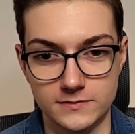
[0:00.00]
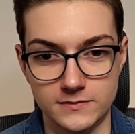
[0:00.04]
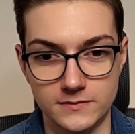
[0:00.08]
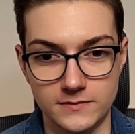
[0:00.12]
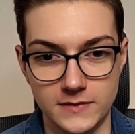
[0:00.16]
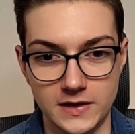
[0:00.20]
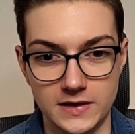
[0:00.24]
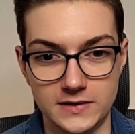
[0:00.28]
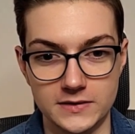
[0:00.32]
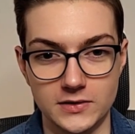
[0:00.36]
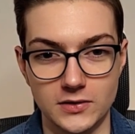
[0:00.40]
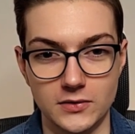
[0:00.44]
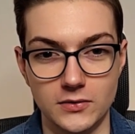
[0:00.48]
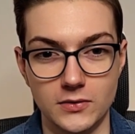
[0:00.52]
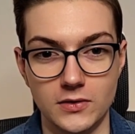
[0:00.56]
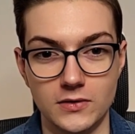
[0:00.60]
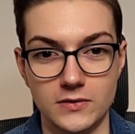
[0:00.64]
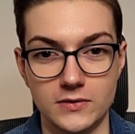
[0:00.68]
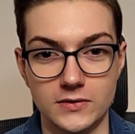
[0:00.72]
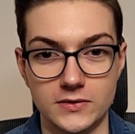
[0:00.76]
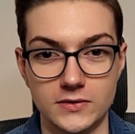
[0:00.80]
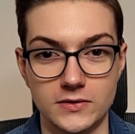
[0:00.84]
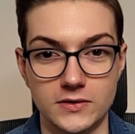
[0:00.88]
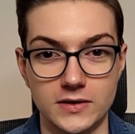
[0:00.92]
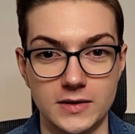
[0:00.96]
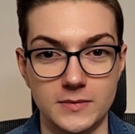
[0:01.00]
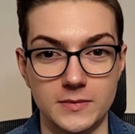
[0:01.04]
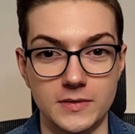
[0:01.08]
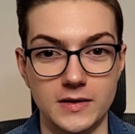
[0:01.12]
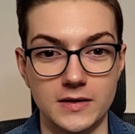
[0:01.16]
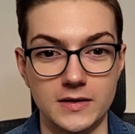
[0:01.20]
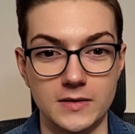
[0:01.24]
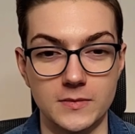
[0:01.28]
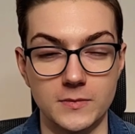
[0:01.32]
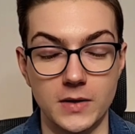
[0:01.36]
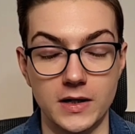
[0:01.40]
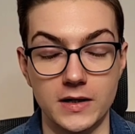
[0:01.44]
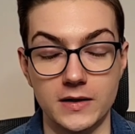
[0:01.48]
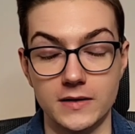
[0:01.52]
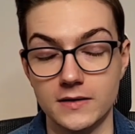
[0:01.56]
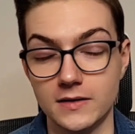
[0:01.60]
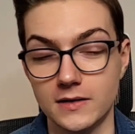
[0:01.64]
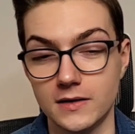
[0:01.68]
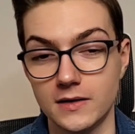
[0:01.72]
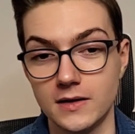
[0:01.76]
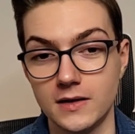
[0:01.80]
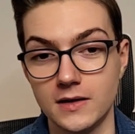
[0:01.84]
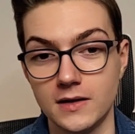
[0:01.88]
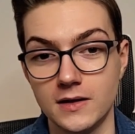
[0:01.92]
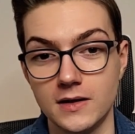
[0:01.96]
So also keep that in mind.
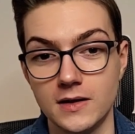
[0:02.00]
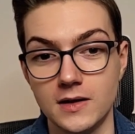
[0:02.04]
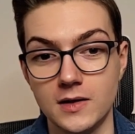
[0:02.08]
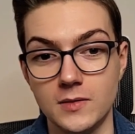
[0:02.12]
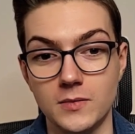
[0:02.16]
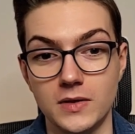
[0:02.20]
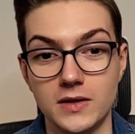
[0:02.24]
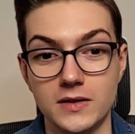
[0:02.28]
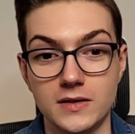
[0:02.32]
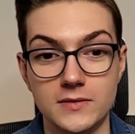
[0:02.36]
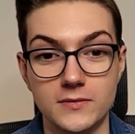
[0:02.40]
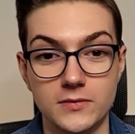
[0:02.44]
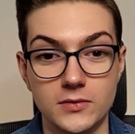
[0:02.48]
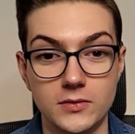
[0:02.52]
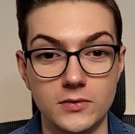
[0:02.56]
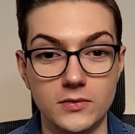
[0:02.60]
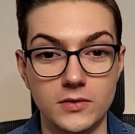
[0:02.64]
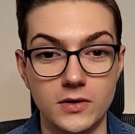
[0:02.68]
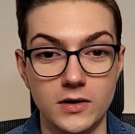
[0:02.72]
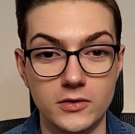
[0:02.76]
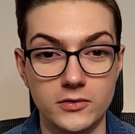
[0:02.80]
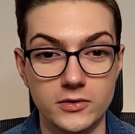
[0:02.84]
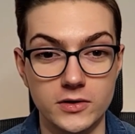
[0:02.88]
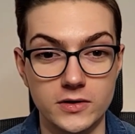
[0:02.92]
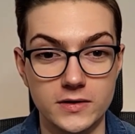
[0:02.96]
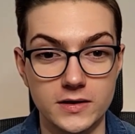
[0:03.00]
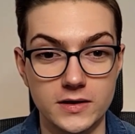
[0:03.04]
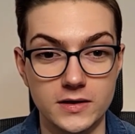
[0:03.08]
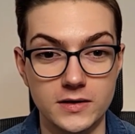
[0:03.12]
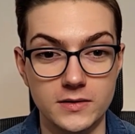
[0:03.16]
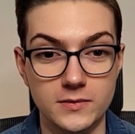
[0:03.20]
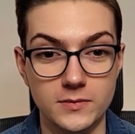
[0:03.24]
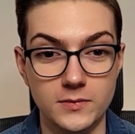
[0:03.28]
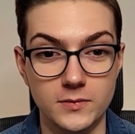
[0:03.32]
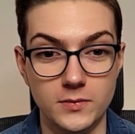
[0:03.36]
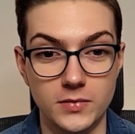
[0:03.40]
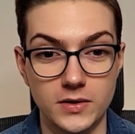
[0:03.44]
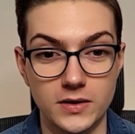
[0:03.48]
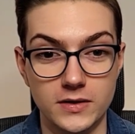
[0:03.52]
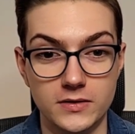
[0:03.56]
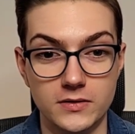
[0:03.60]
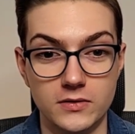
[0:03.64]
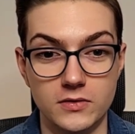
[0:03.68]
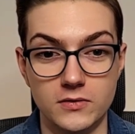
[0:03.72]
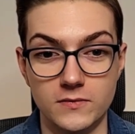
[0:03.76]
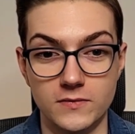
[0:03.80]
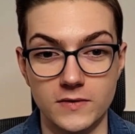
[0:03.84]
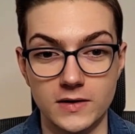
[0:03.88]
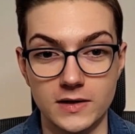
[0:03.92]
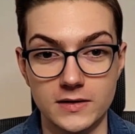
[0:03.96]
But if you already picked
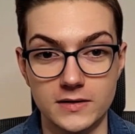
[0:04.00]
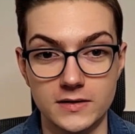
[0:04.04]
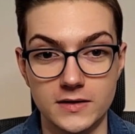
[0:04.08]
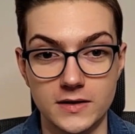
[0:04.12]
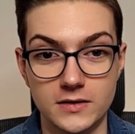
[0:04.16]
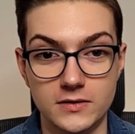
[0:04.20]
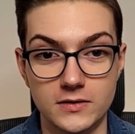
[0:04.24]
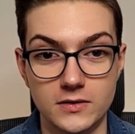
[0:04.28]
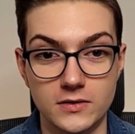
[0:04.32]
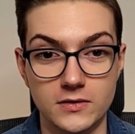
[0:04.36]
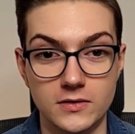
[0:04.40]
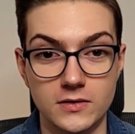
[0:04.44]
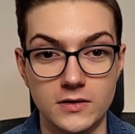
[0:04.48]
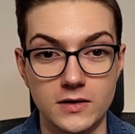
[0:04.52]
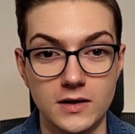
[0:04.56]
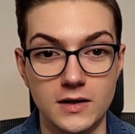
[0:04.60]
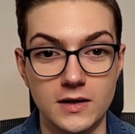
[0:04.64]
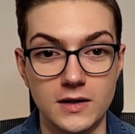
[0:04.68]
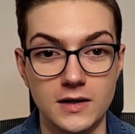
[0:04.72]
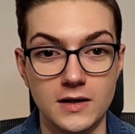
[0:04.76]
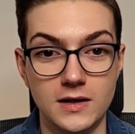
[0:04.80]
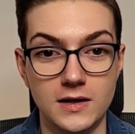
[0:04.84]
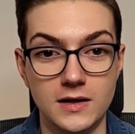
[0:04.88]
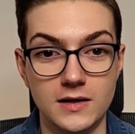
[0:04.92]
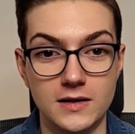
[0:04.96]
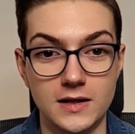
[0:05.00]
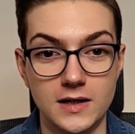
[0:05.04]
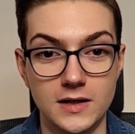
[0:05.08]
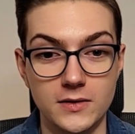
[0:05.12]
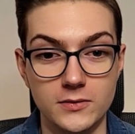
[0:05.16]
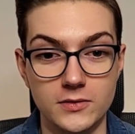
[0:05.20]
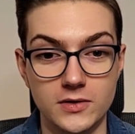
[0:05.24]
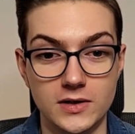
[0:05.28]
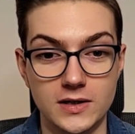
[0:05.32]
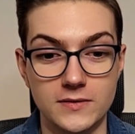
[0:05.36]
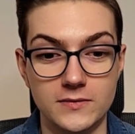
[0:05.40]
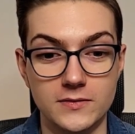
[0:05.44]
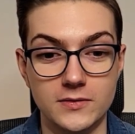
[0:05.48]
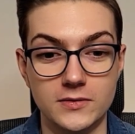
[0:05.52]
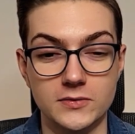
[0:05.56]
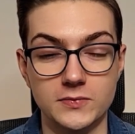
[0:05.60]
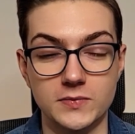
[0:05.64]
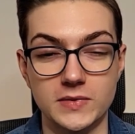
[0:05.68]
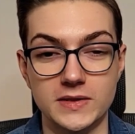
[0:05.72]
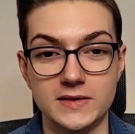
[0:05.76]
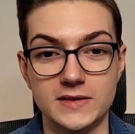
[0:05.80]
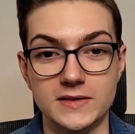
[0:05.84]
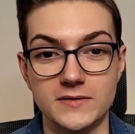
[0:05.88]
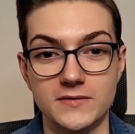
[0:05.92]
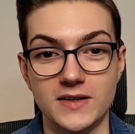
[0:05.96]
your validator, now you have to
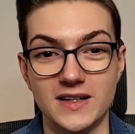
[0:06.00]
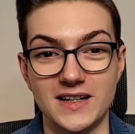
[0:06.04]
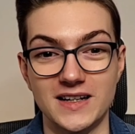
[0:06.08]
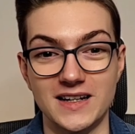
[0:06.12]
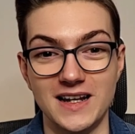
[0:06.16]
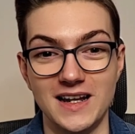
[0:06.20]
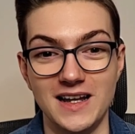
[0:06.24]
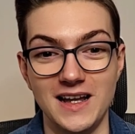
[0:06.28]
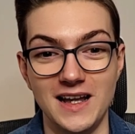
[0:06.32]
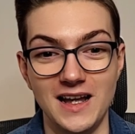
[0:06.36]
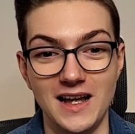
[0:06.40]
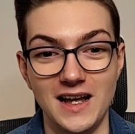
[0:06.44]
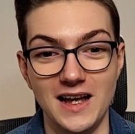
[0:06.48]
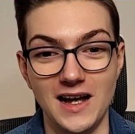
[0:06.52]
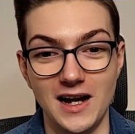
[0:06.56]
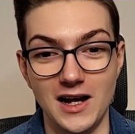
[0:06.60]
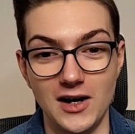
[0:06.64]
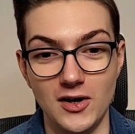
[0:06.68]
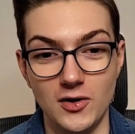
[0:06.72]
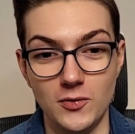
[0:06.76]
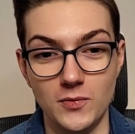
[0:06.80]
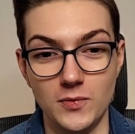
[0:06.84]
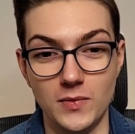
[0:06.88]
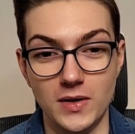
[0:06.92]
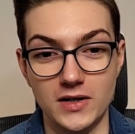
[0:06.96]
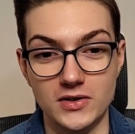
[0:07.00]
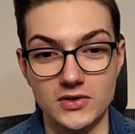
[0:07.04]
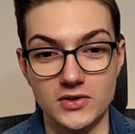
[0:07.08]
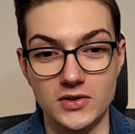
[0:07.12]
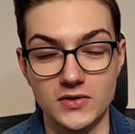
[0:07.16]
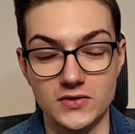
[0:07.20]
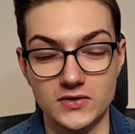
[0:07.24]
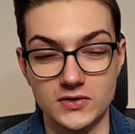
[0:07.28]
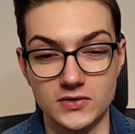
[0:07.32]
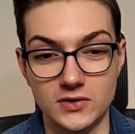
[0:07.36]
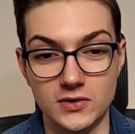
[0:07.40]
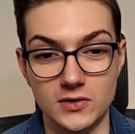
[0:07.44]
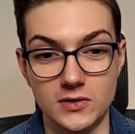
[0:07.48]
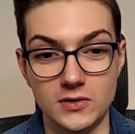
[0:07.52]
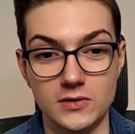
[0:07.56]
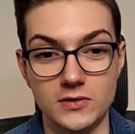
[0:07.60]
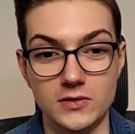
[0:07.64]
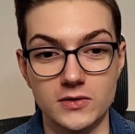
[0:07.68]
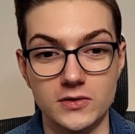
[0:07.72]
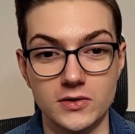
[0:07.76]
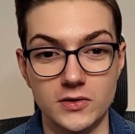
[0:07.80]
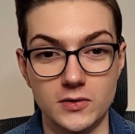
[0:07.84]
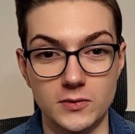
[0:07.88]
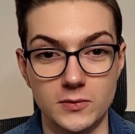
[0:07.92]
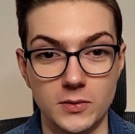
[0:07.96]
specify how much
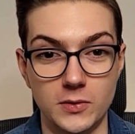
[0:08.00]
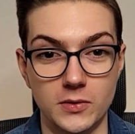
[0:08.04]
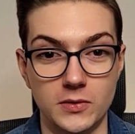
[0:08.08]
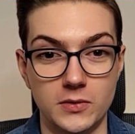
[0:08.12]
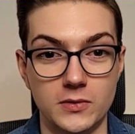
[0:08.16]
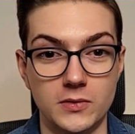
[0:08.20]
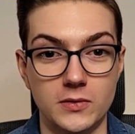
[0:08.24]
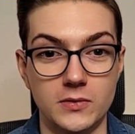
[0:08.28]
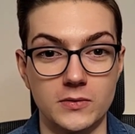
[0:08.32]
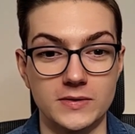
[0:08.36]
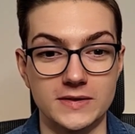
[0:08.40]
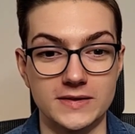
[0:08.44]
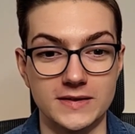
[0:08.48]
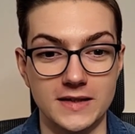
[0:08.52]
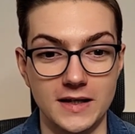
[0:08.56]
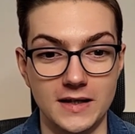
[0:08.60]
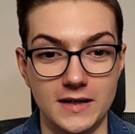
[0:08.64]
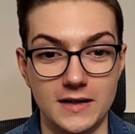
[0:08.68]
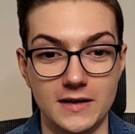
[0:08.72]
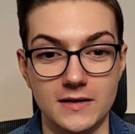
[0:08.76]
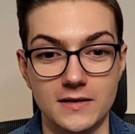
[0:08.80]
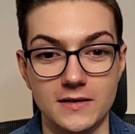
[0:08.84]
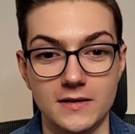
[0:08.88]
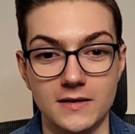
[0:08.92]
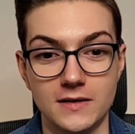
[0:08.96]
Sol you want to stake.